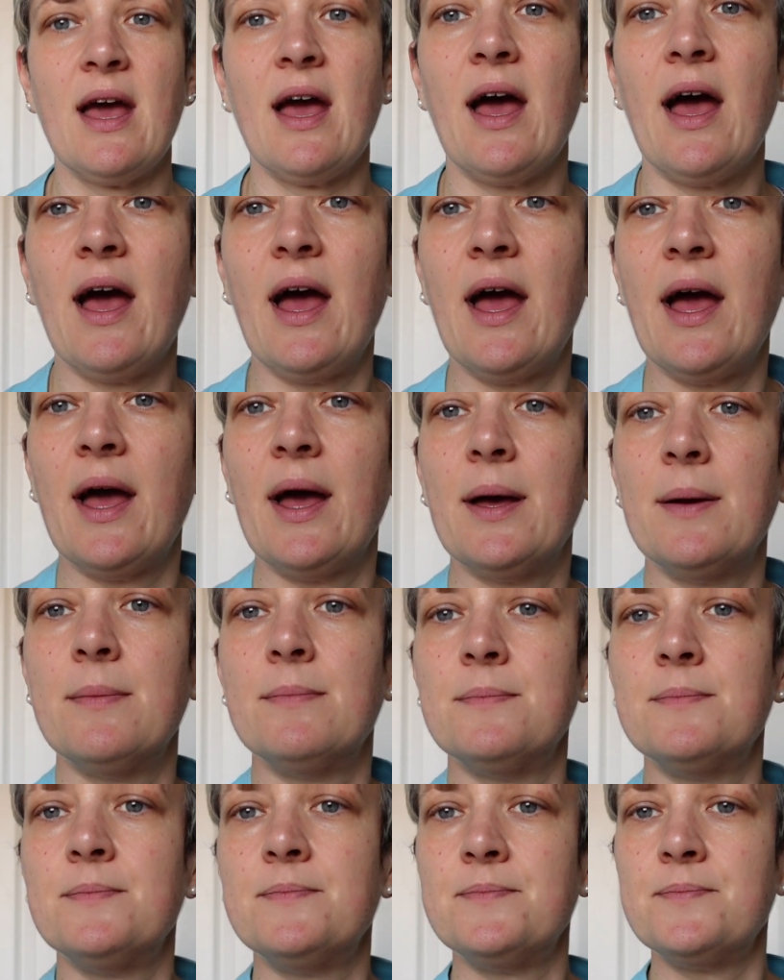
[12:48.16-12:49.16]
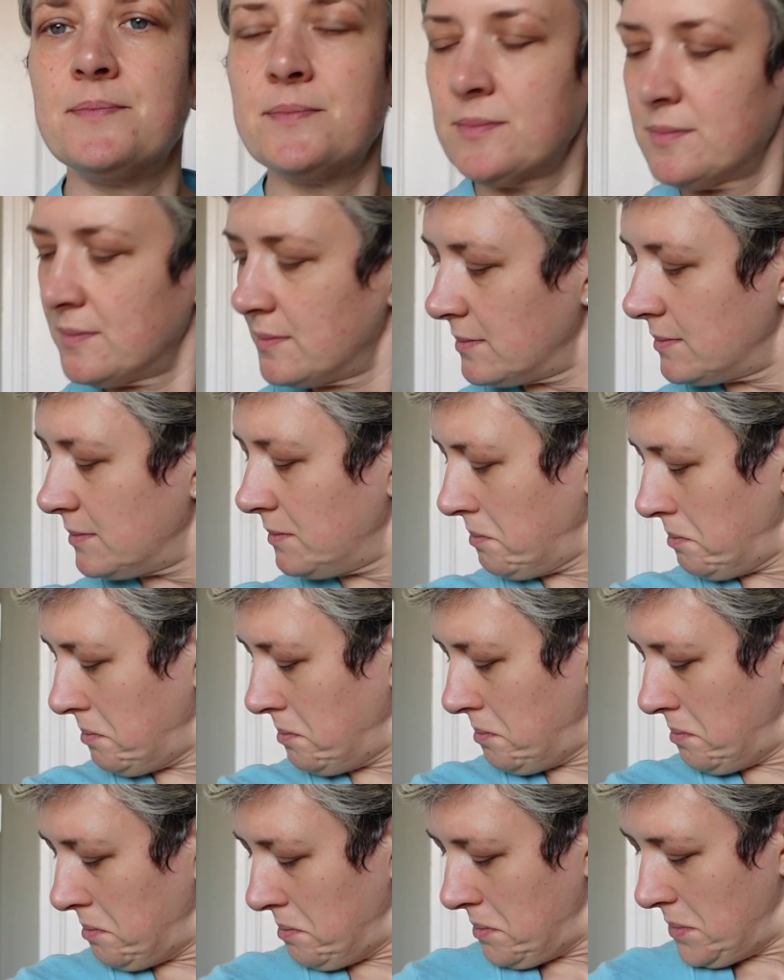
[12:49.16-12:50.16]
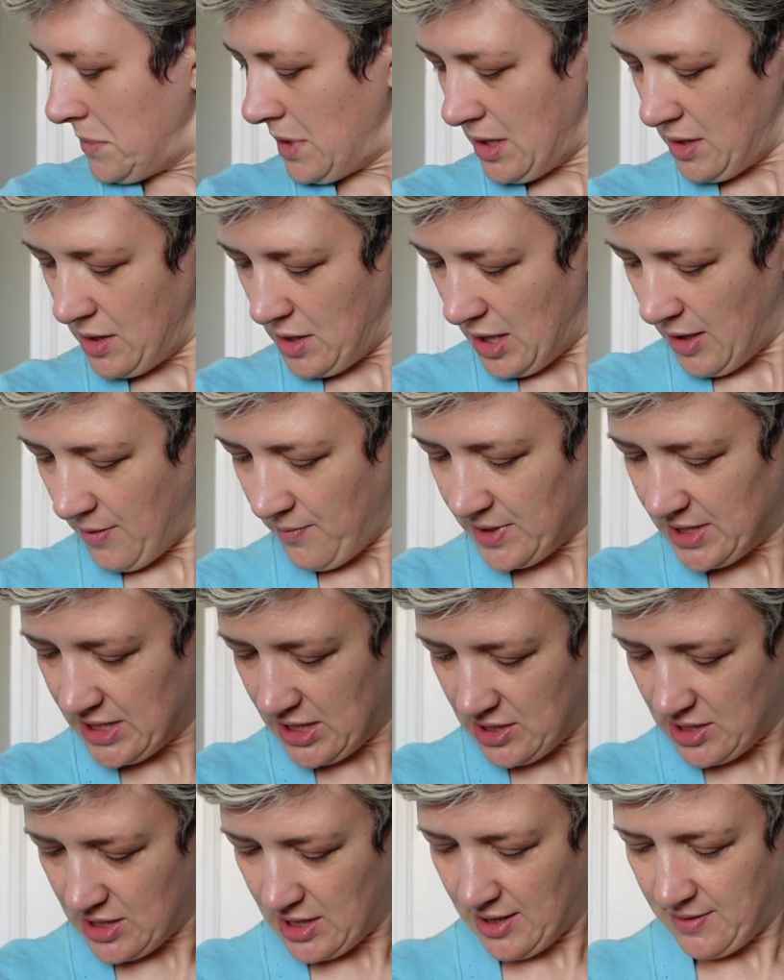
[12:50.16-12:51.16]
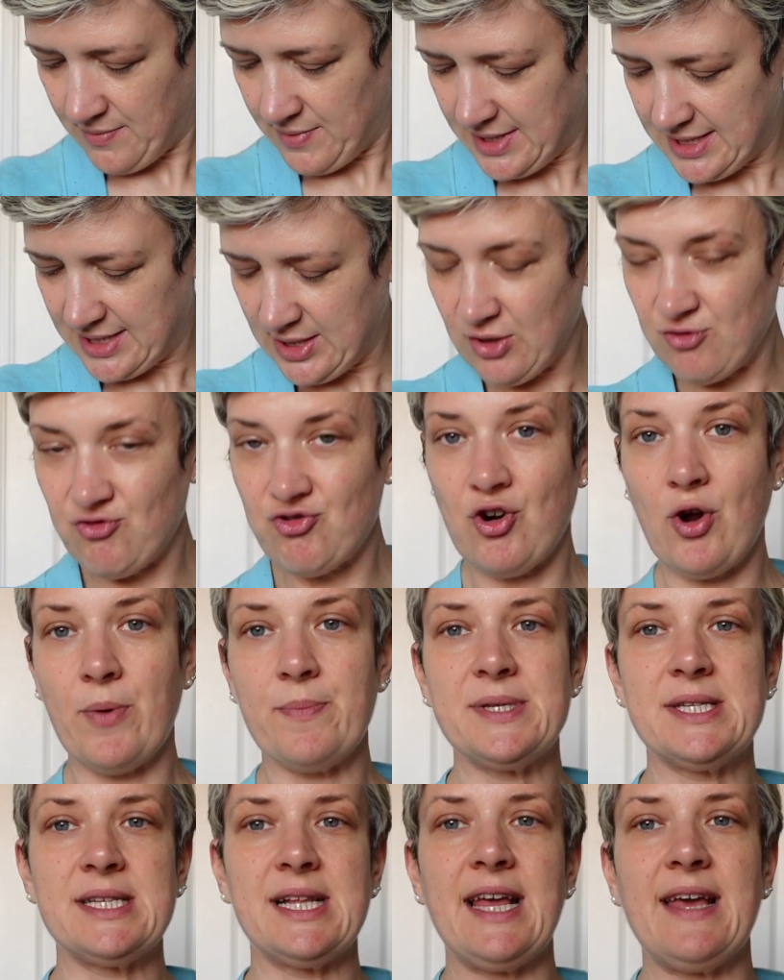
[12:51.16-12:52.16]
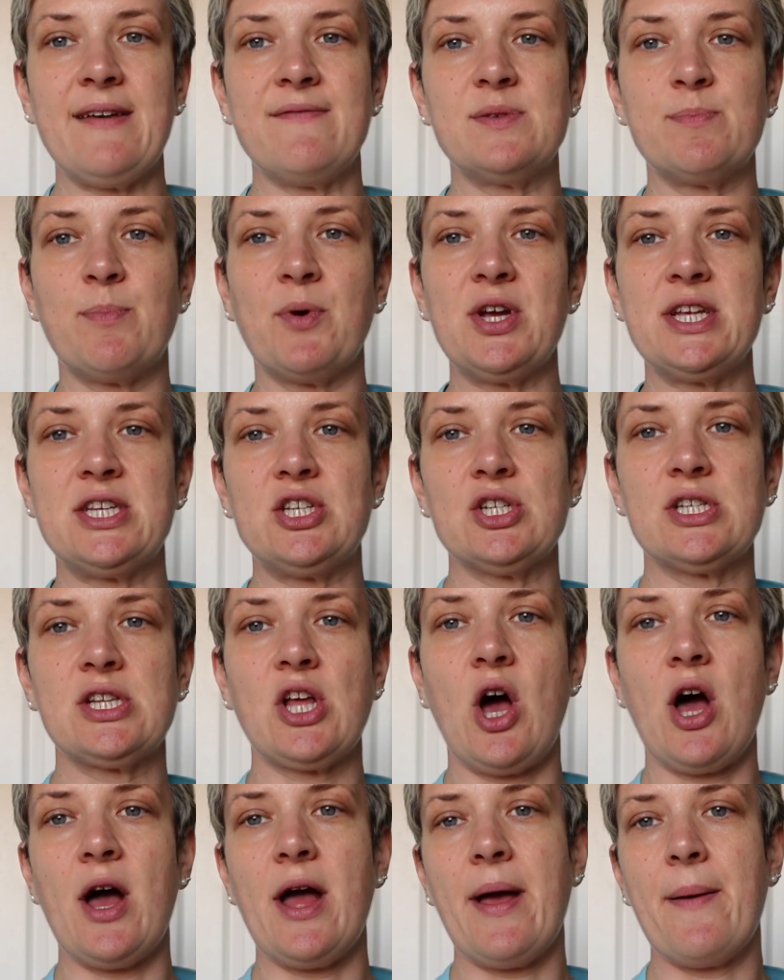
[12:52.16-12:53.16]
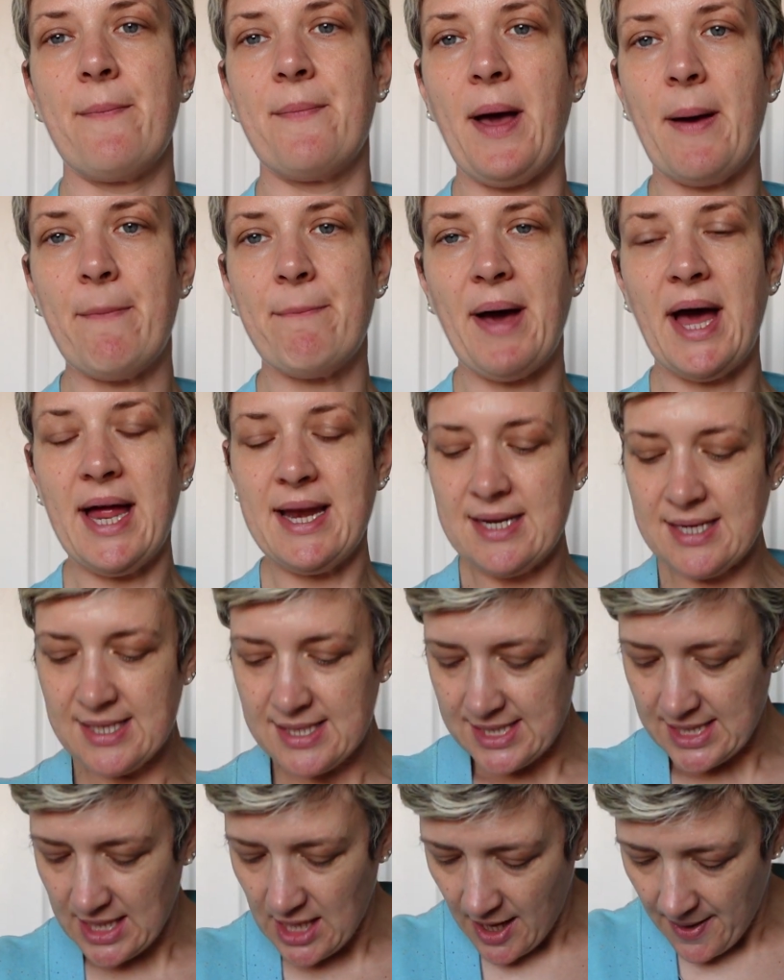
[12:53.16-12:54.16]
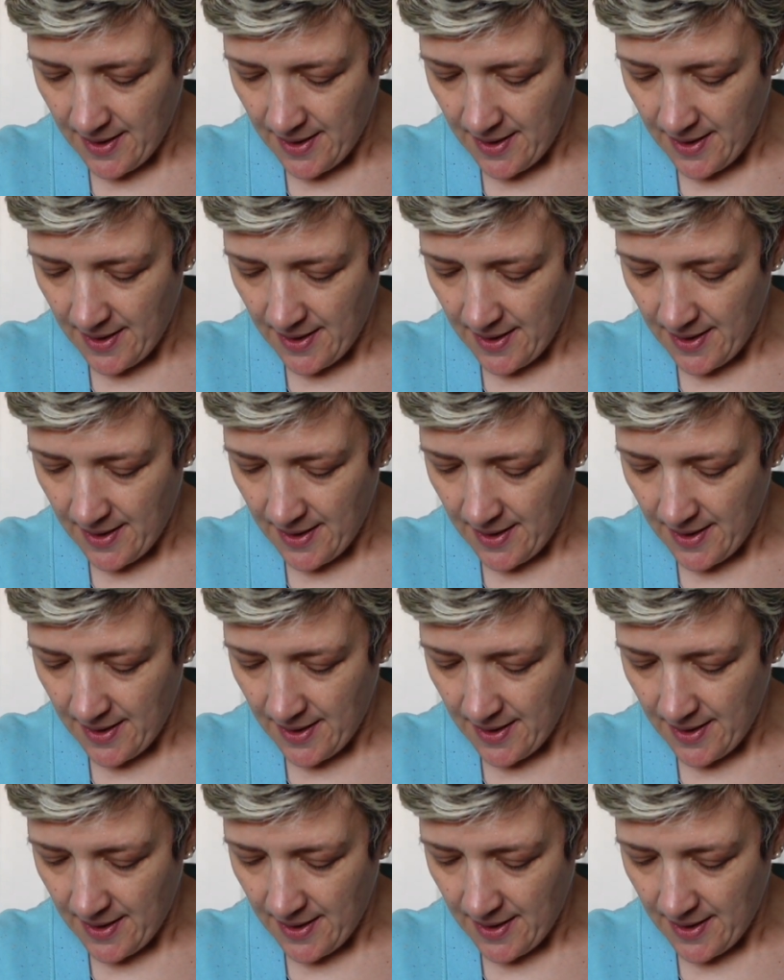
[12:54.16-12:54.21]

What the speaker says: No, it's not drop sleeves, but it's just got a band